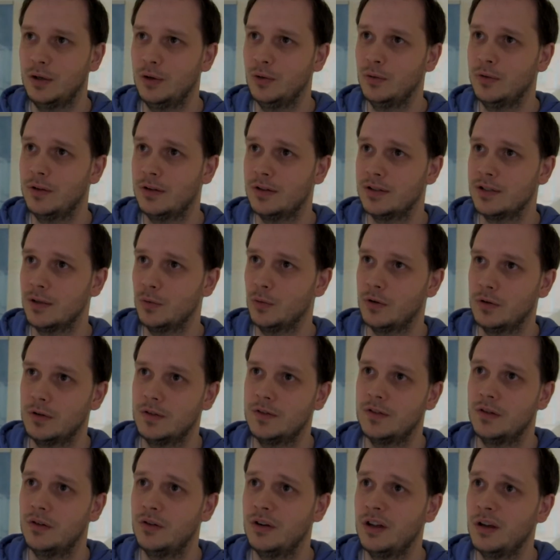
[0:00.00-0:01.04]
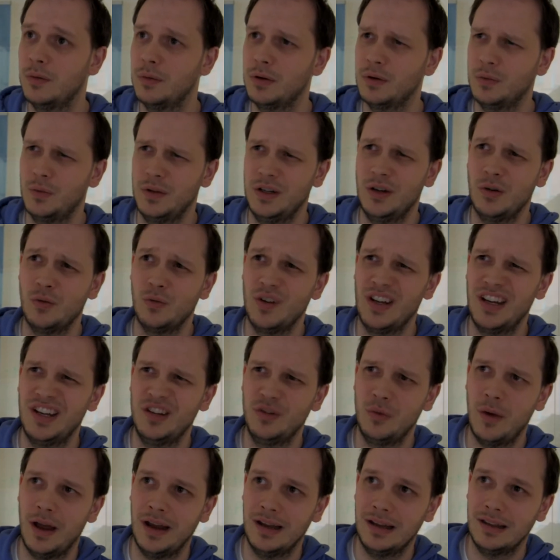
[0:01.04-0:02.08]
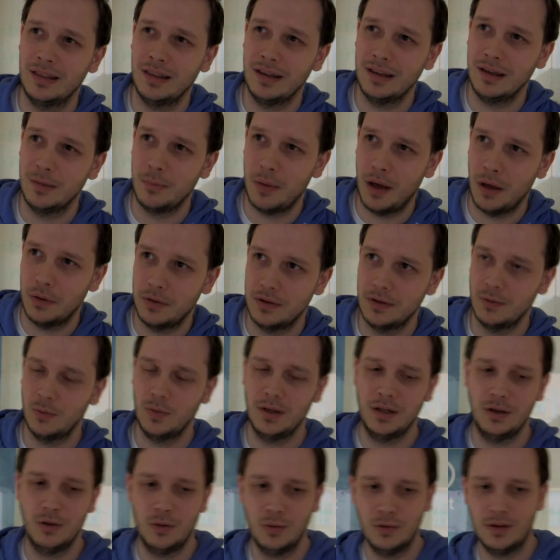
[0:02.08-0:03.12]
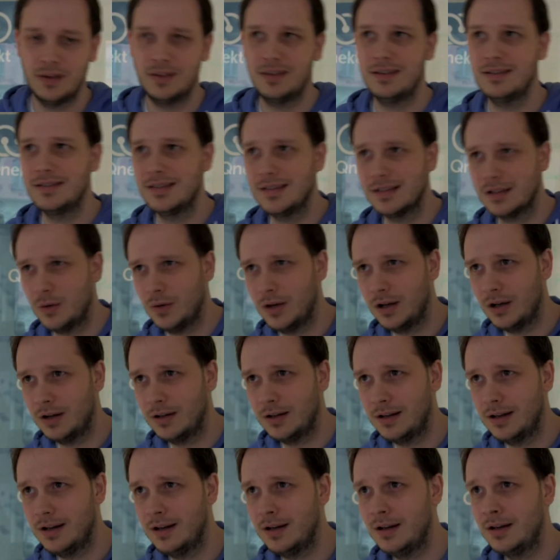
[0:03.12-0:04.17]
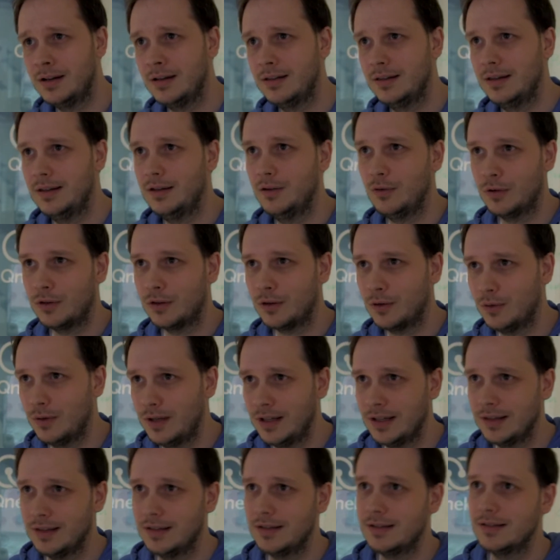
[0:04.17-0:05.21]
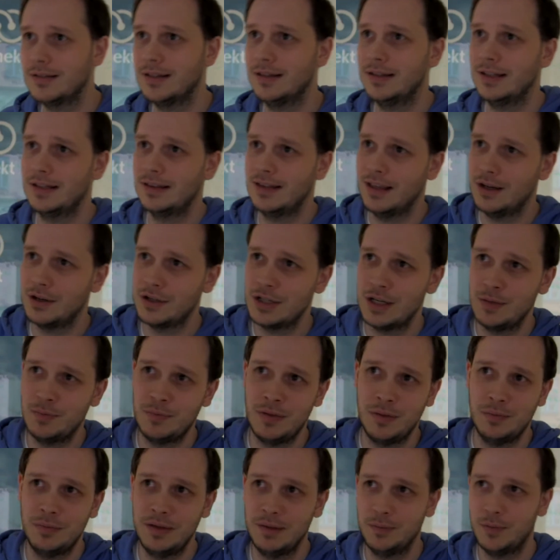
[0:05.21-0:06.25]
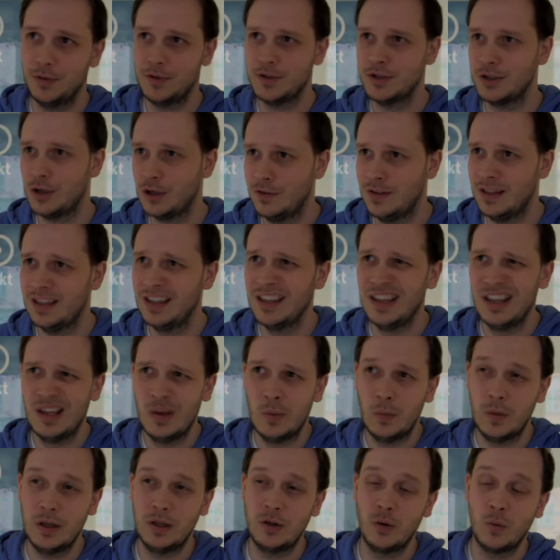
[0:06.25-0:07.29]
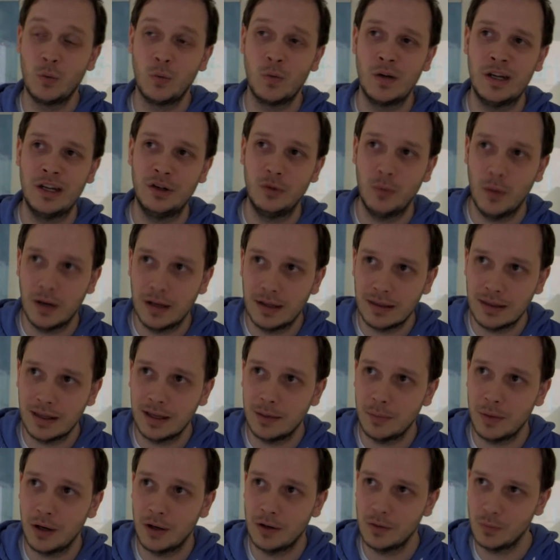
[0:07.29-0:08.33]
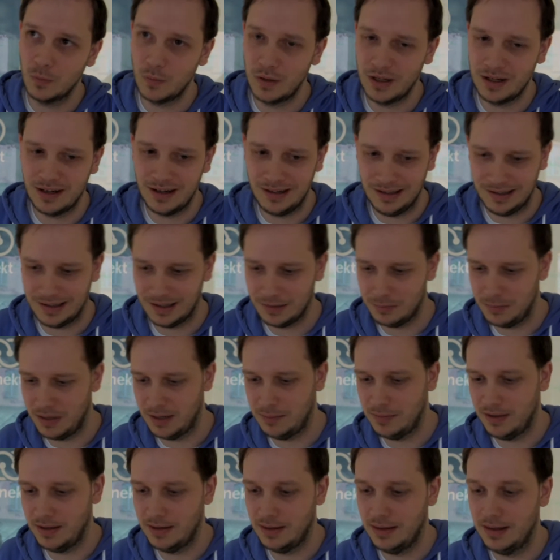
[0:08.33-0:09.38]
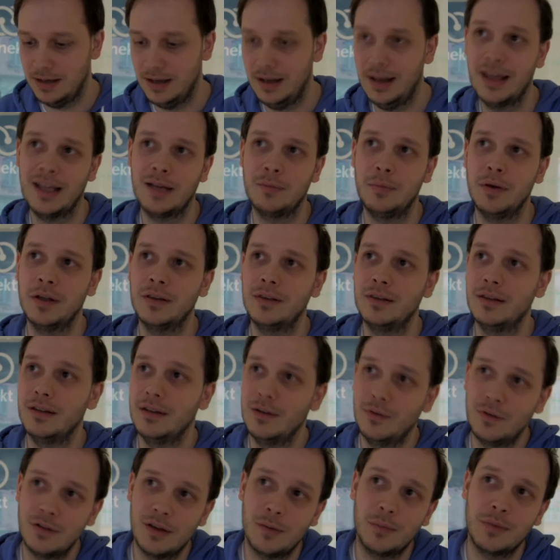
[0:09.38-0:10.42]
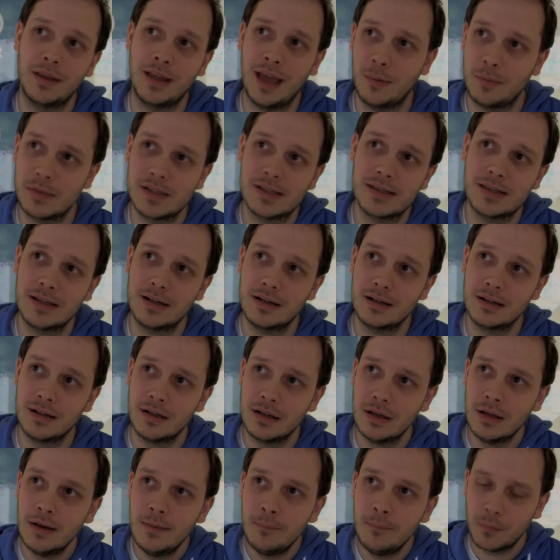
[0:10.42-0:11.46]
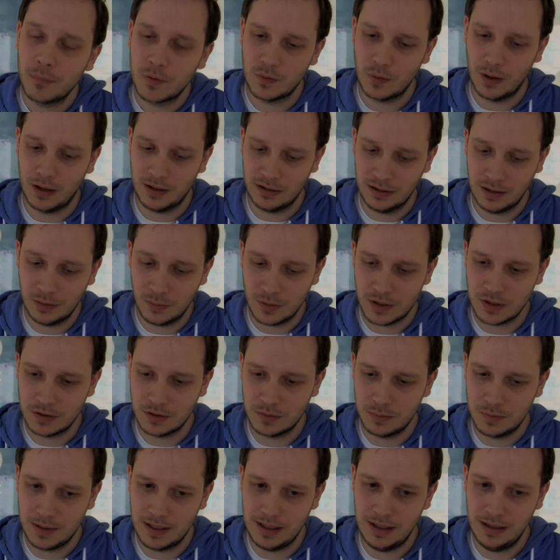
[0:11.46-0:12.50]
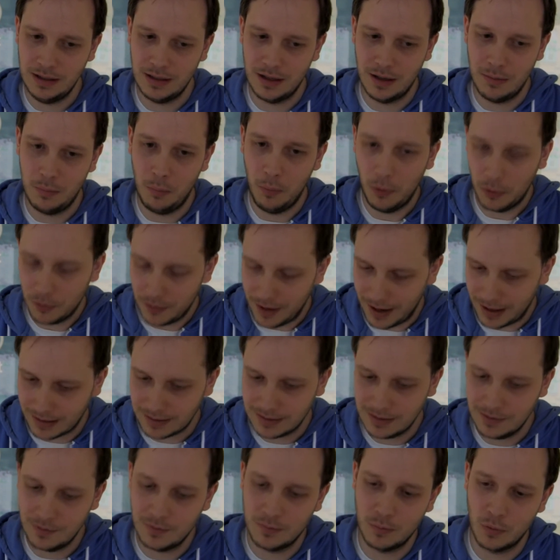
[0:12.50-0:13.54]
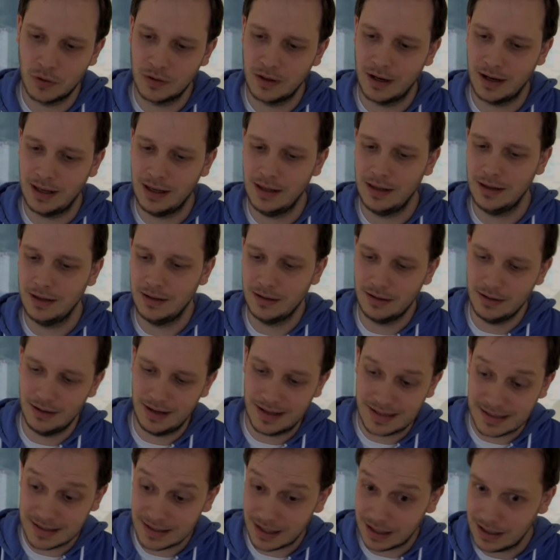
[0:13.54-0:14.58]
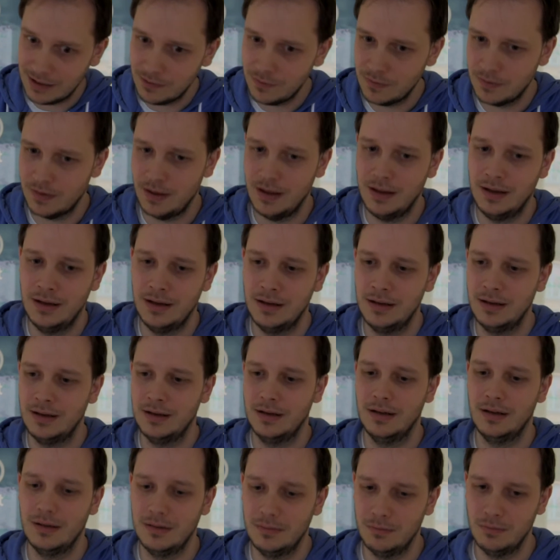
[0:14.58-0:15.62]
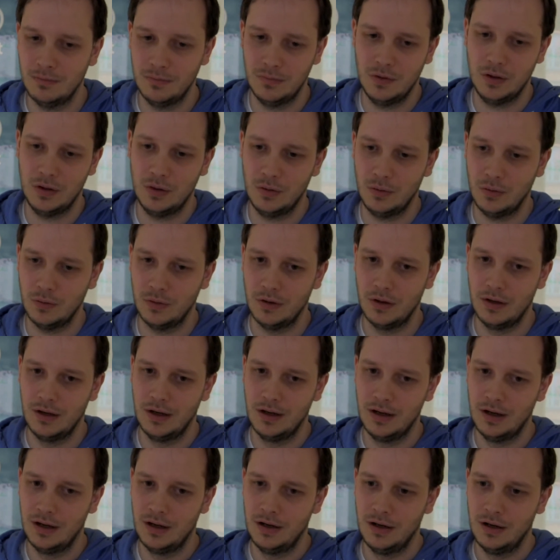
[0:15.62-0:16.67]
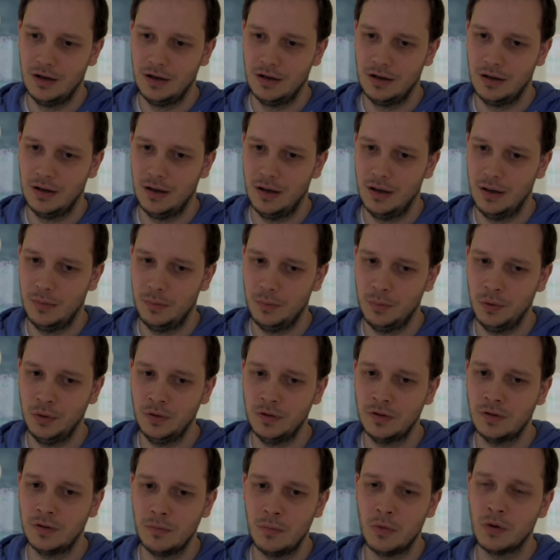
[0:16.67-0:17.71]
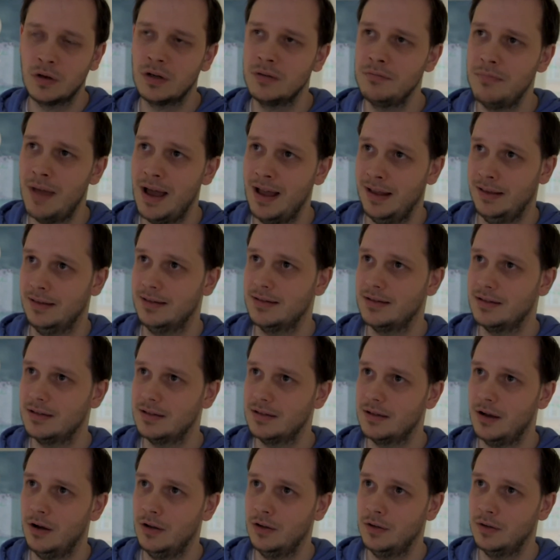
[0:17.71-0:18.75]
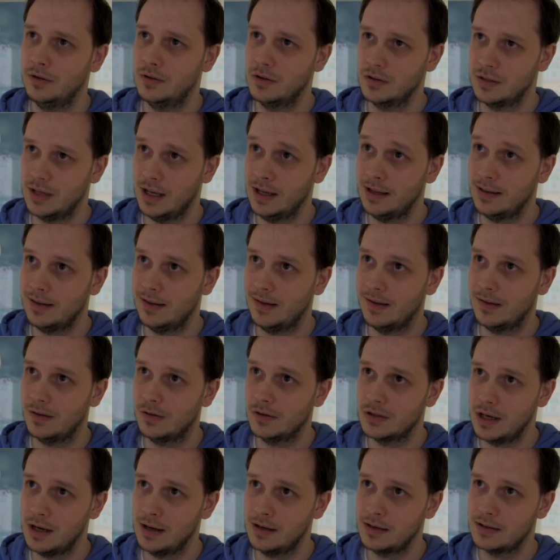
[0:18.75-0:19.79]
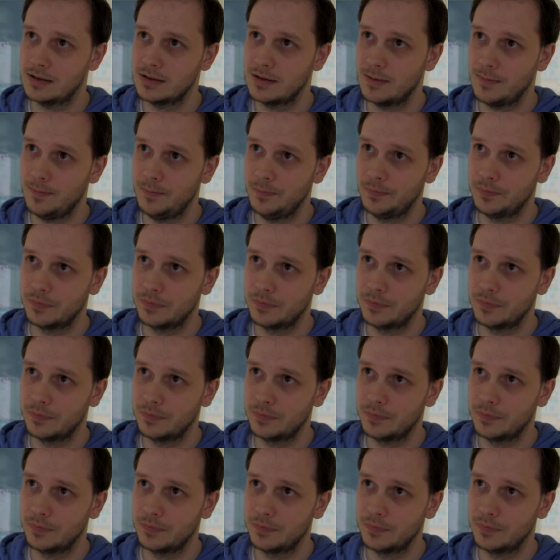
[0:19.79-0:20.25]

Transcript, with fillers: We know there's a war in Syria, but we don't really do anything about it. We know yeah. this is going on here, and in North Korea there's a dictatorship and people are starving. We don't really do anything about it. We click maybe the like button if something happens yeah. there. So I think we should be more active, more naive, uh, less naive, and uh, you know, put some more demands on society to change.